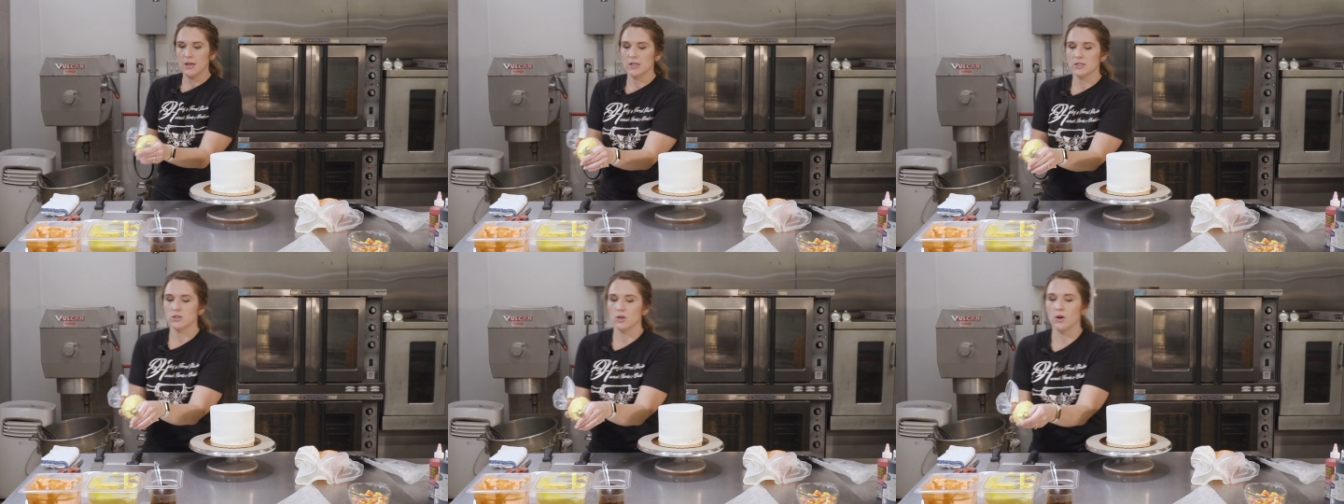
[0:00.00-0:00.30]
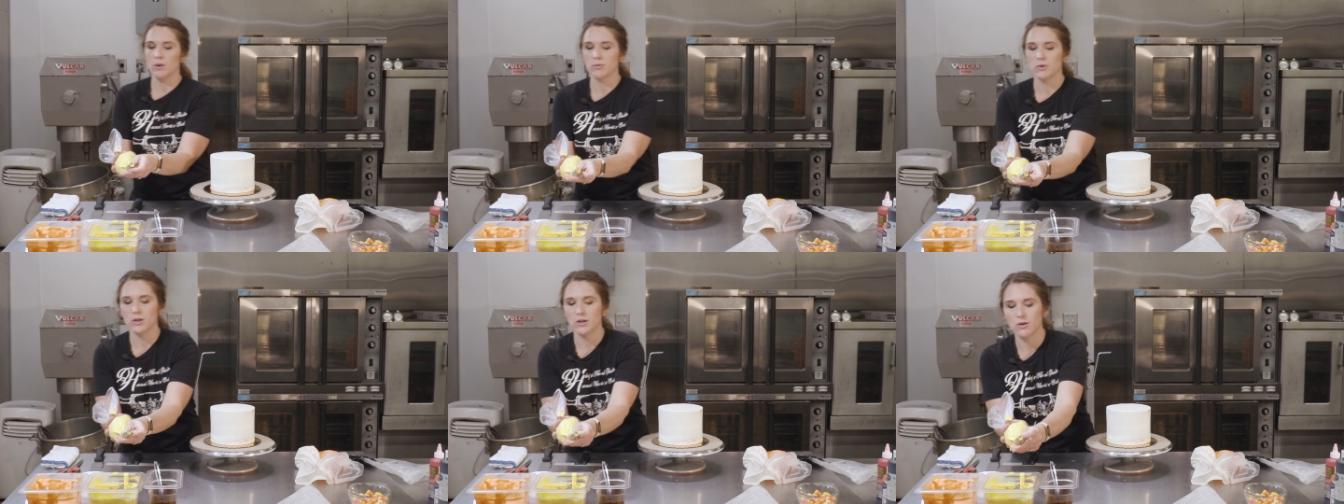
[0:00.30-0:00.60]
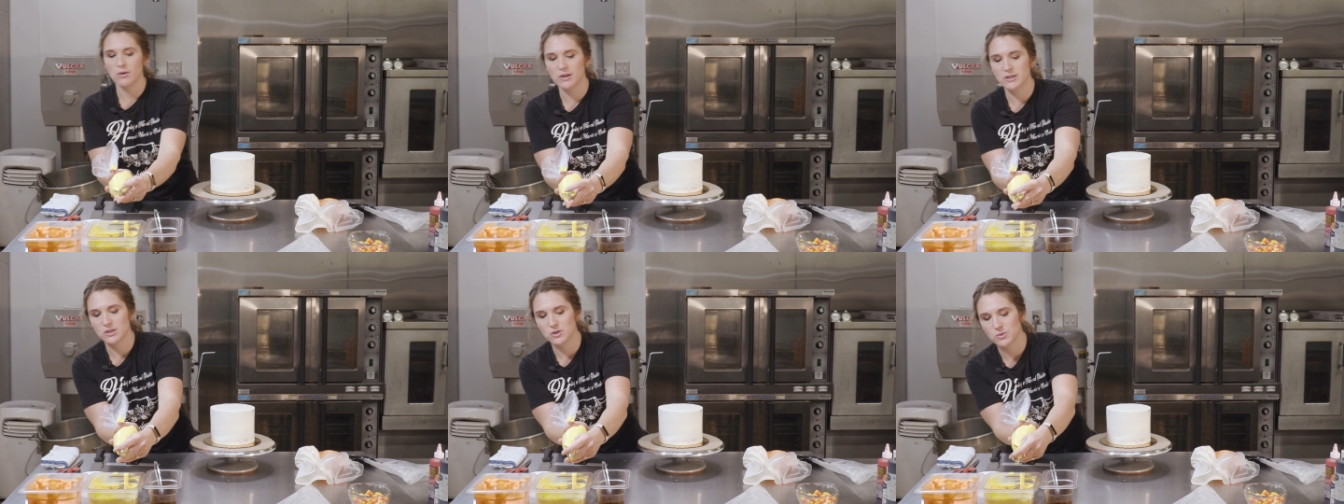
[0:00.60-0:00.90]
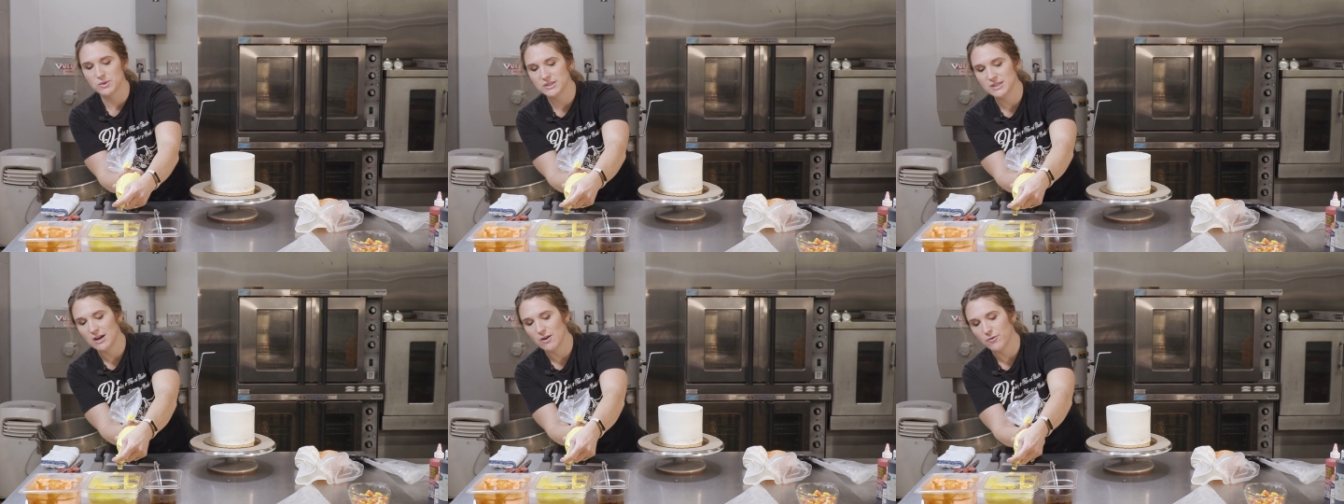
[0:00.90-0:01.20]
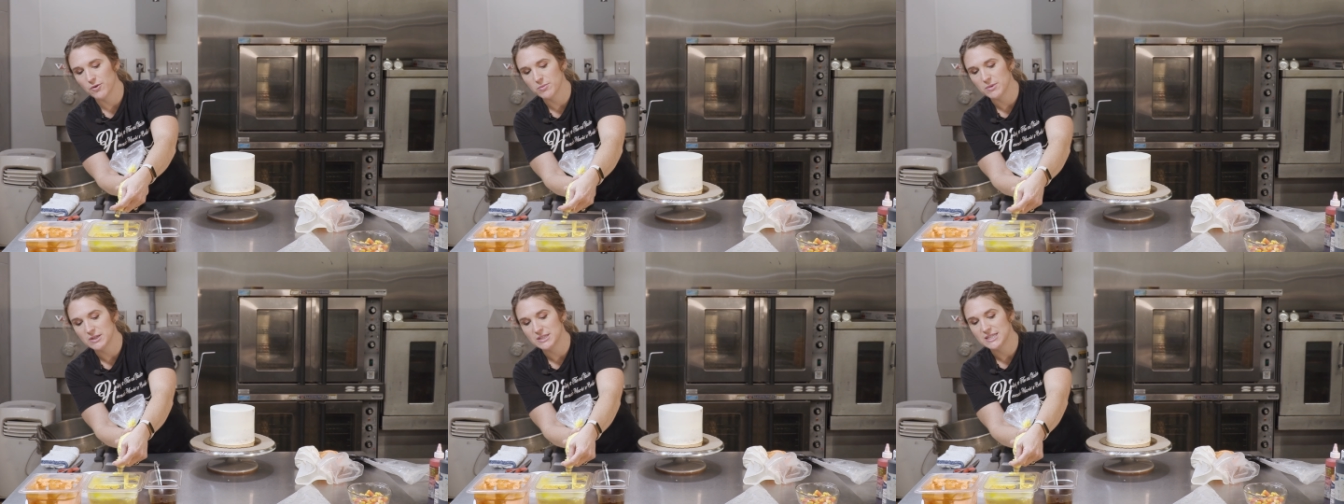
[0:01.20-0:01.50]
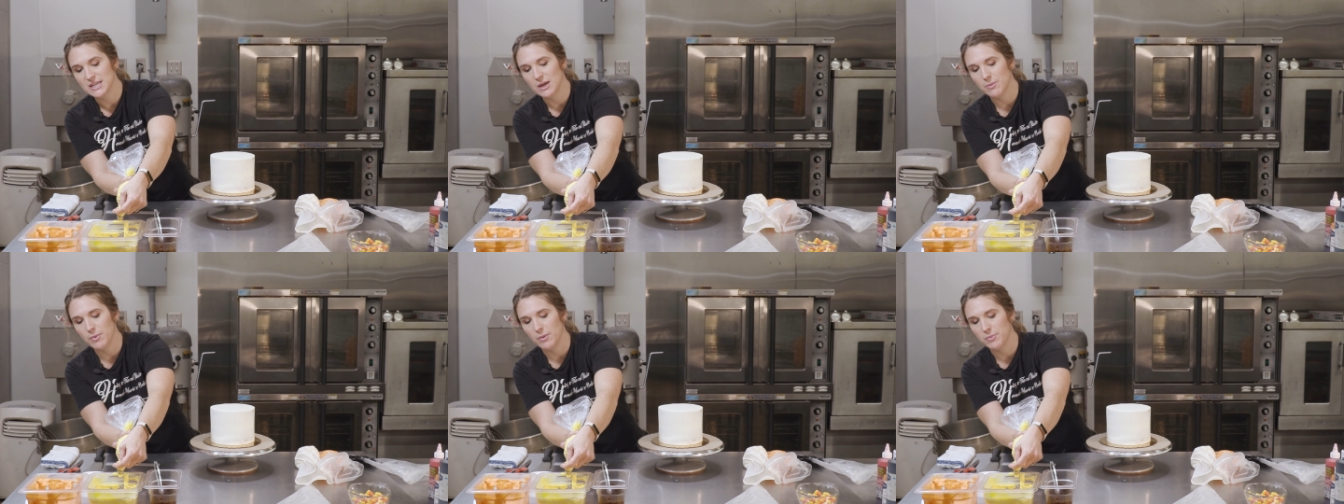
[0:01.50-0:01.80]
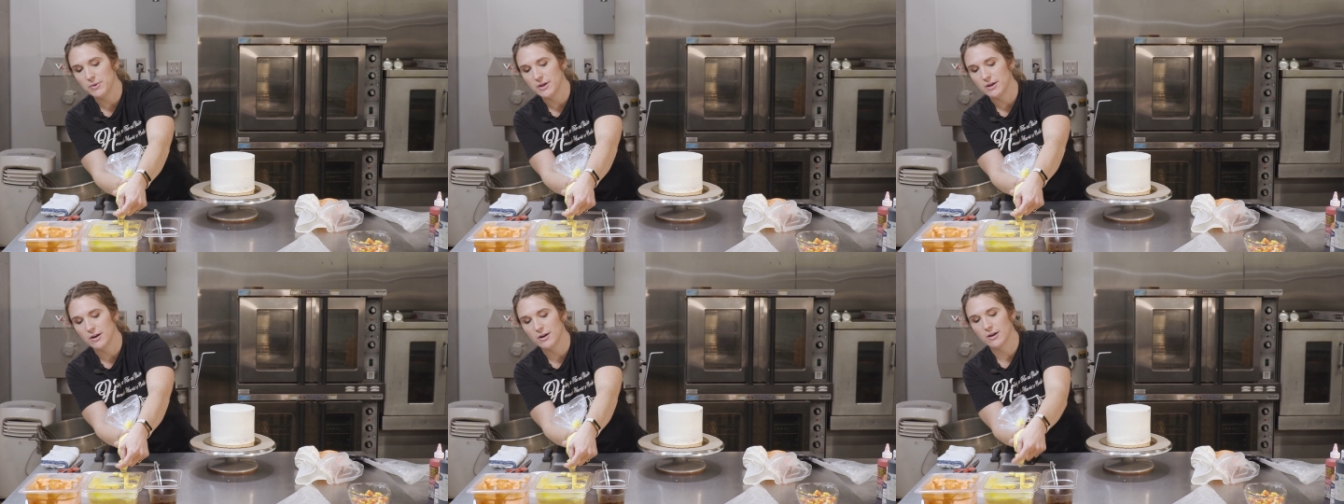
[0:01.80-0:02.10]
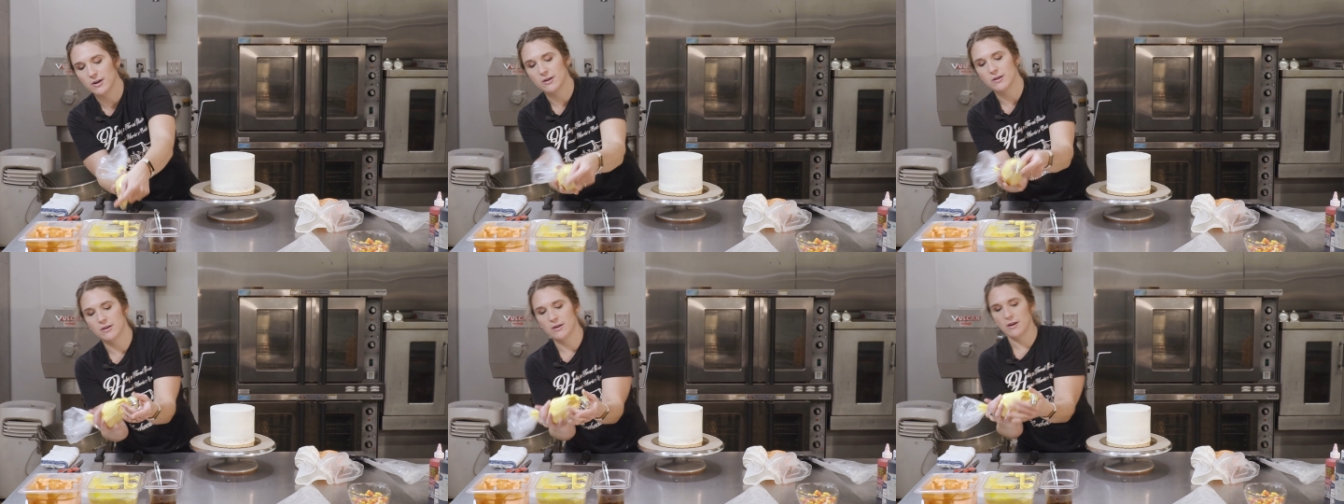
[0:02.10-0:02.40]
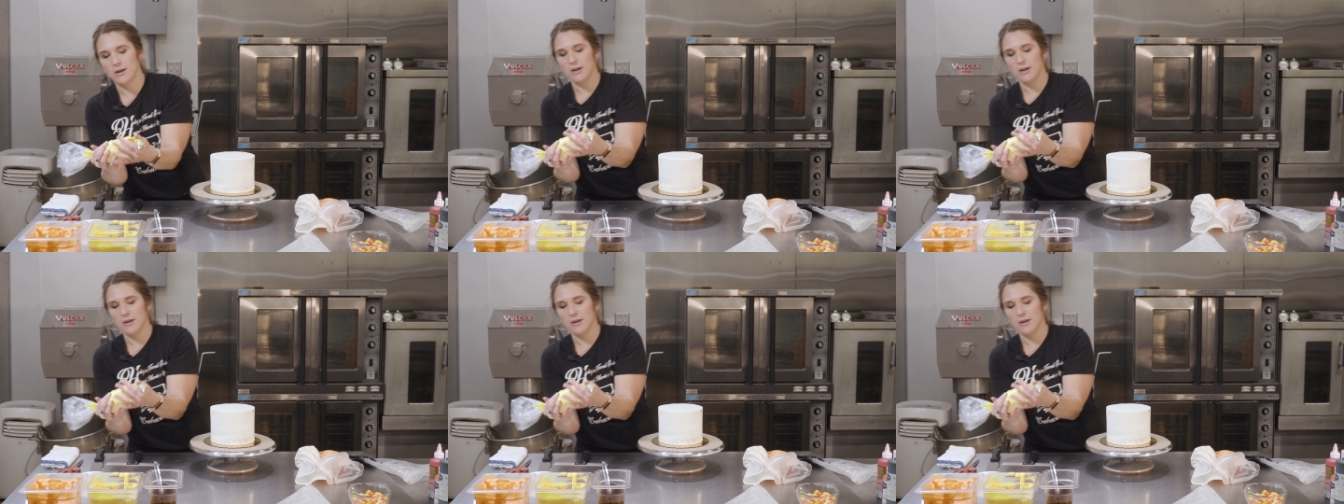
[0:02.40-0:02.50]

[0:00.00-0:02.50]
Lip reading: So I'm going to go ahead and squeeze out from the tip up here.